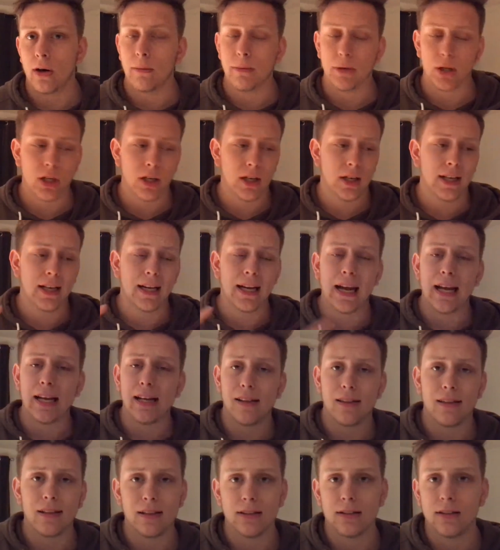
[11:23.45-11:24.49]
I'm not gonna get
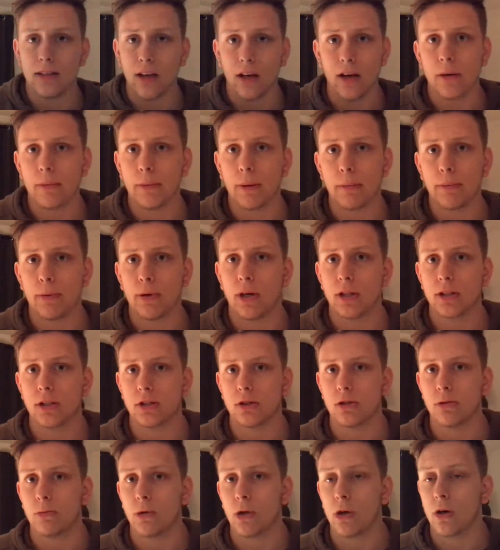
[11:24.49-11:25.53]
anything done on my project
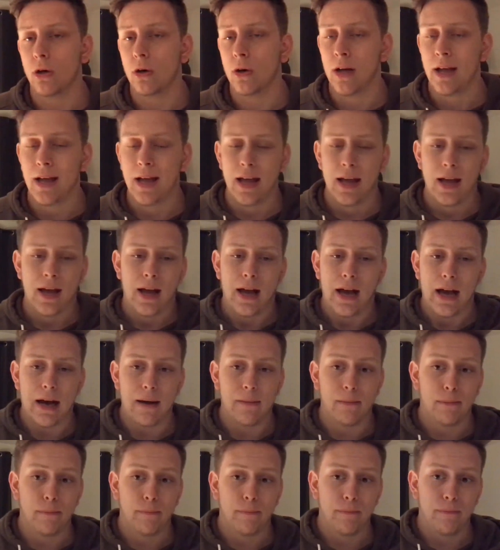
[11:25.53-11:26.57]
tomorrow.
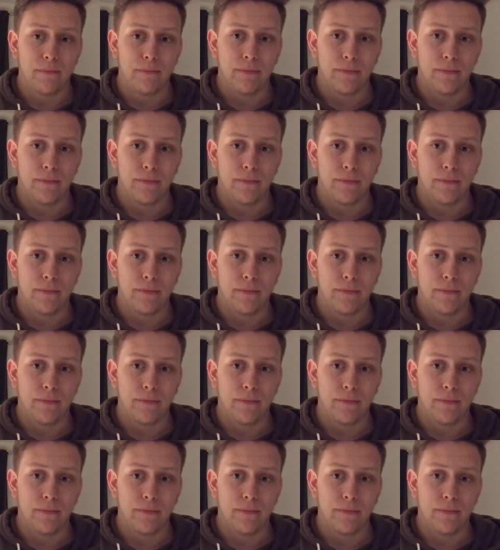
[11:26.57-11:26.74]
I'm